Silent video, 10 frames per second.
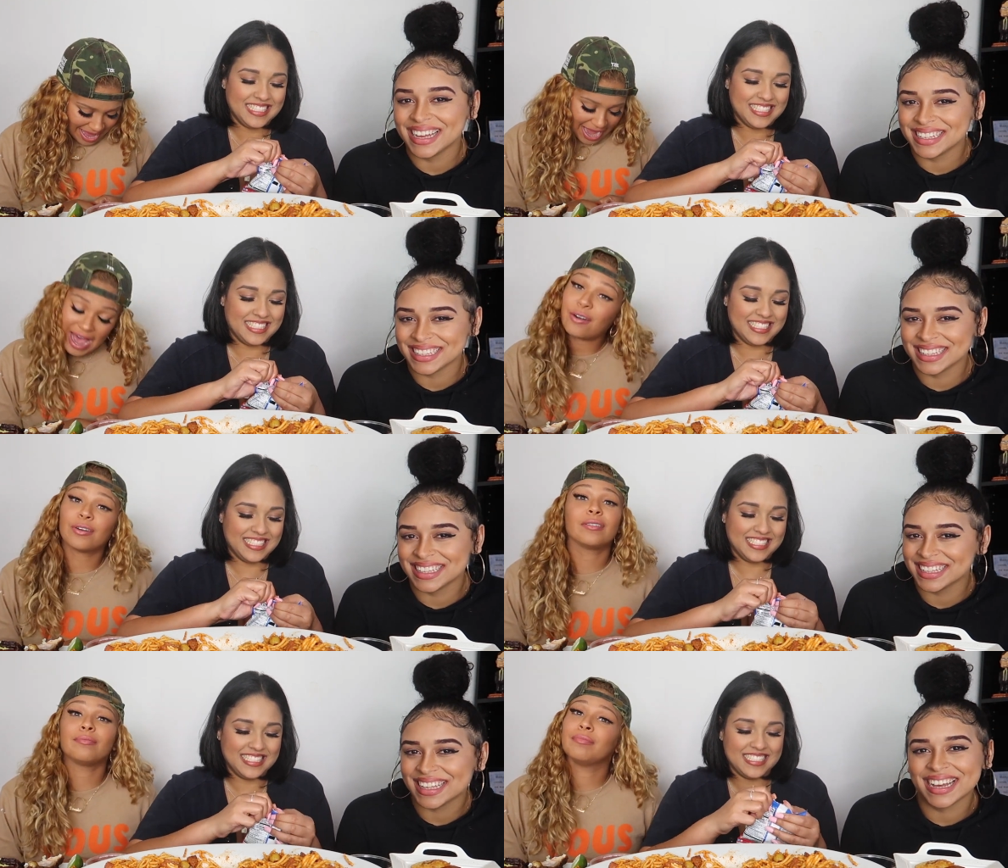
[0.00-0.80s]
Speaker 1: I
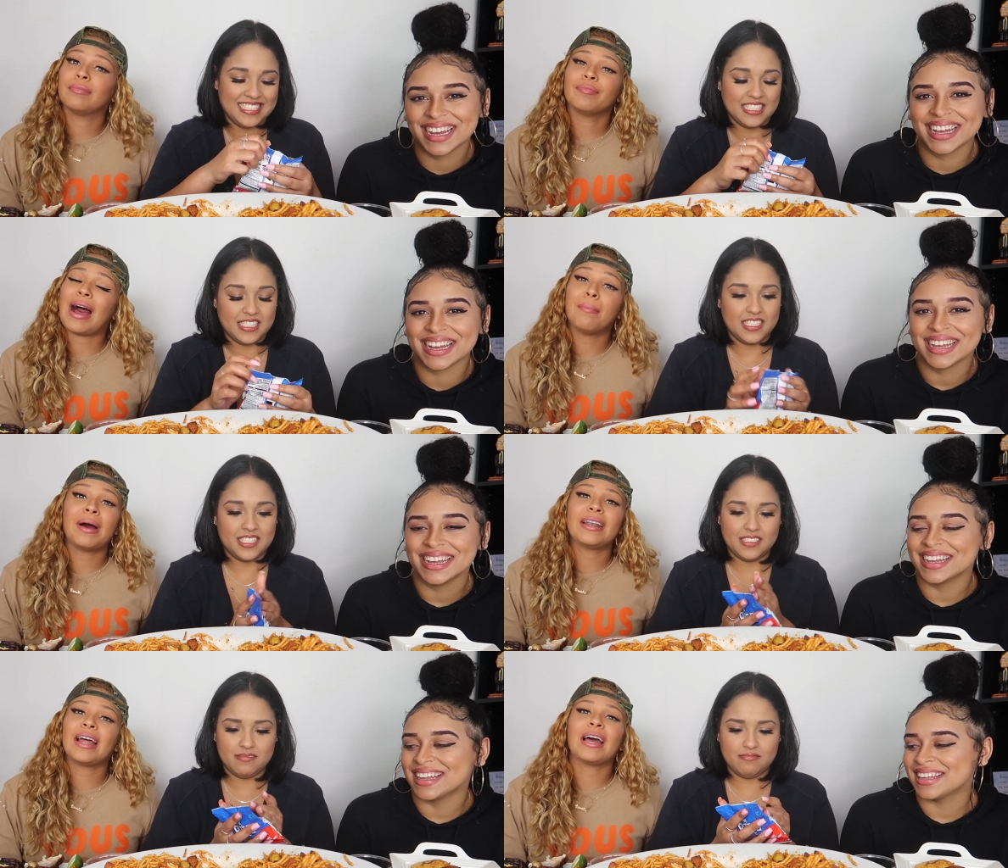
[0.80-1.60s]
don't... I
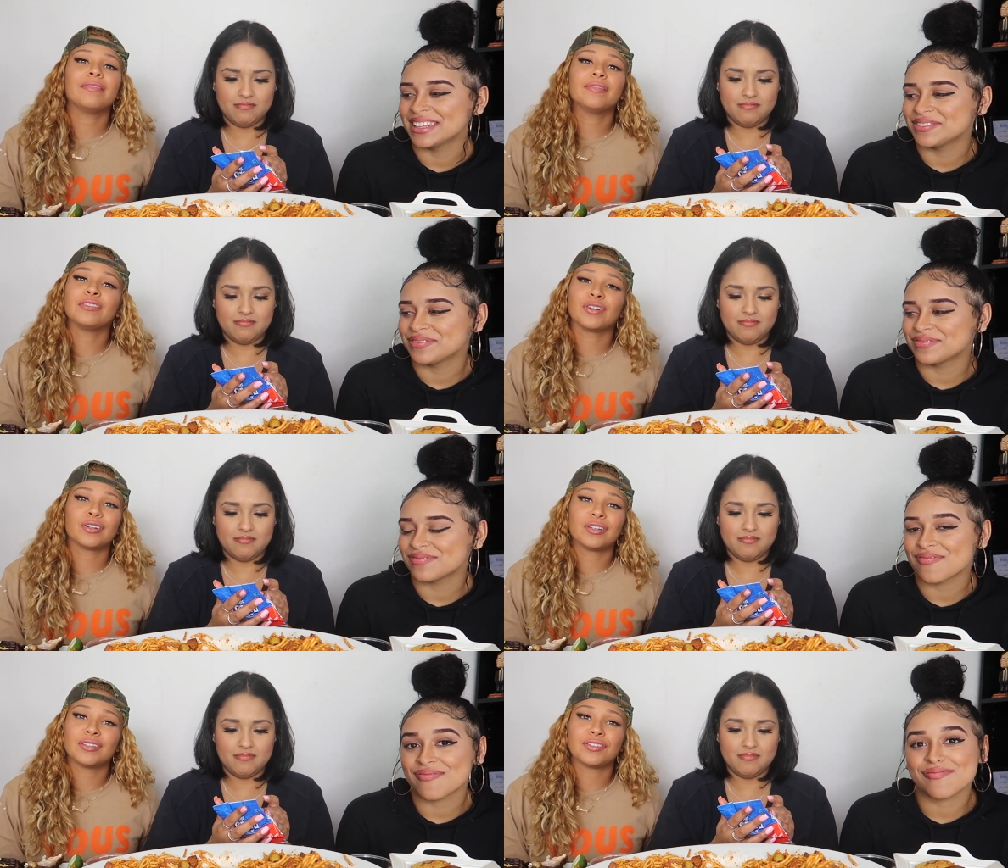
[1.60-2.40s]
might not have even
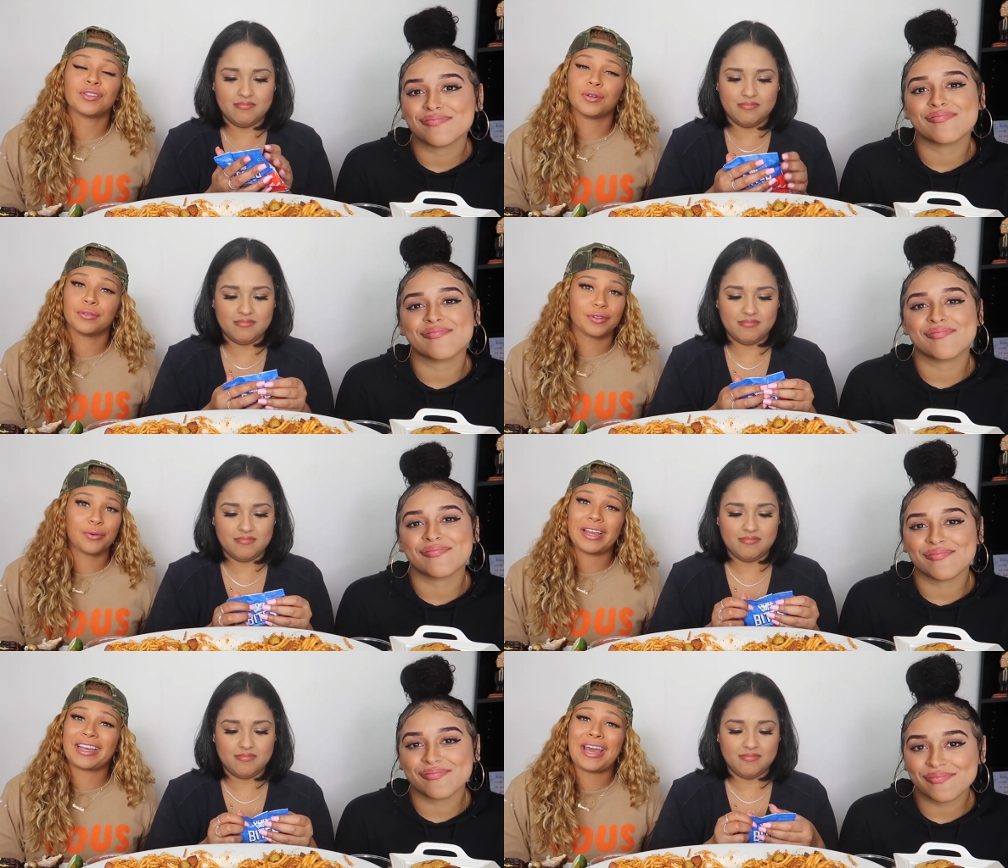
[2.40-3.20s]
turned on the stove the
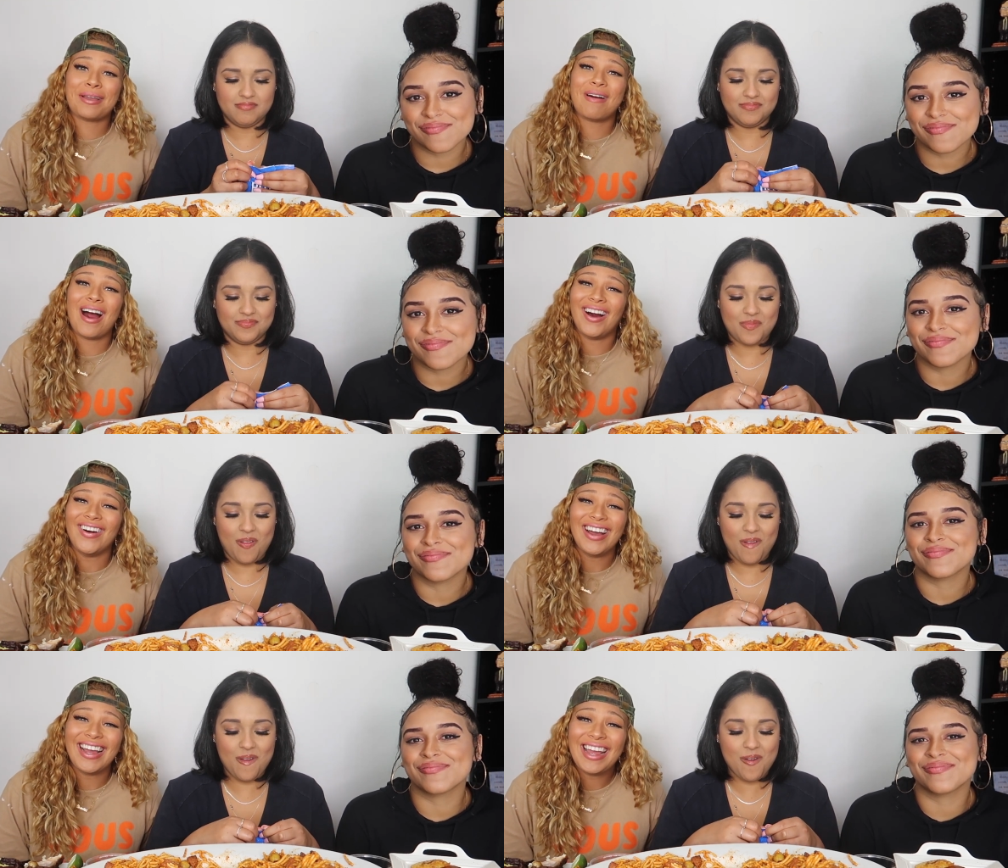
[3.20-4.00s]
way it came out. it was
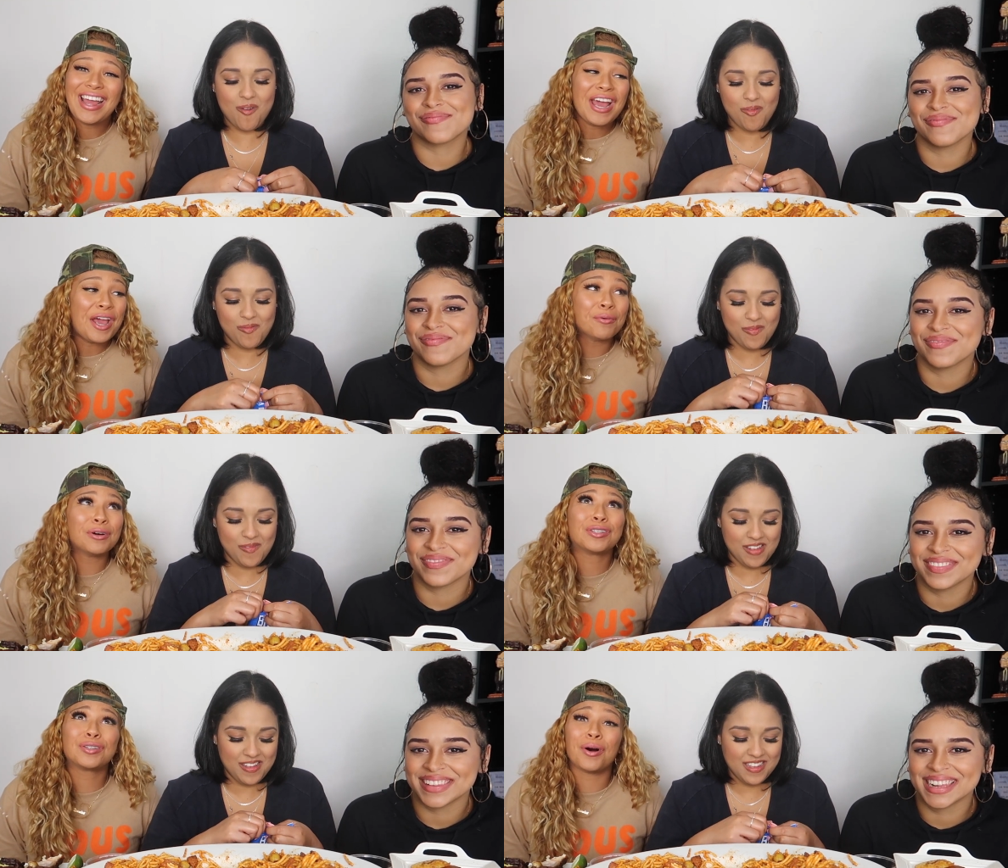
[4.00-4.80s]

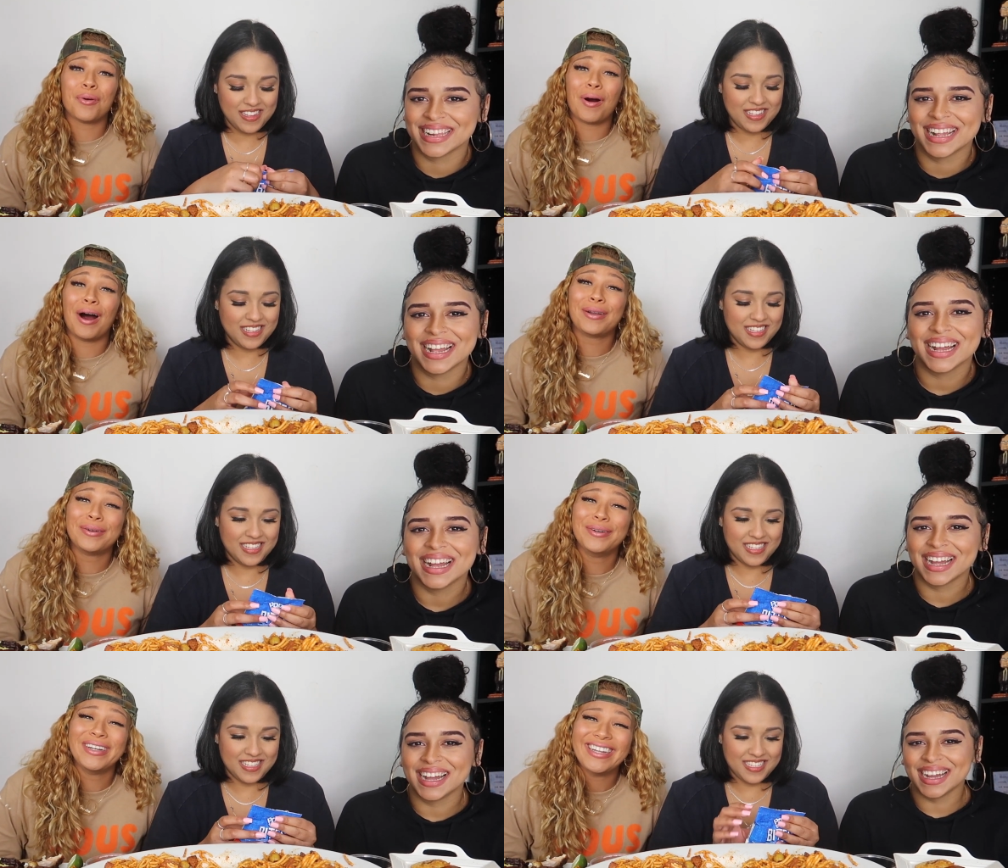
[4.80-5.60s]
so
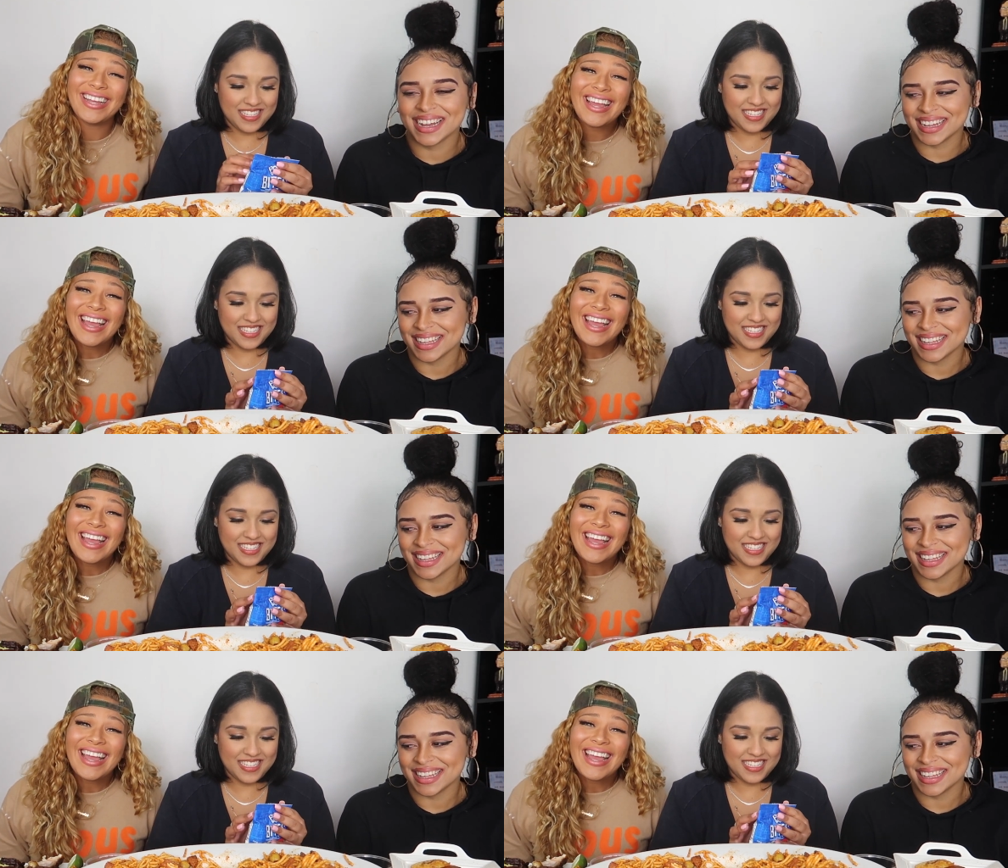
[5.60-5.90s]
watery.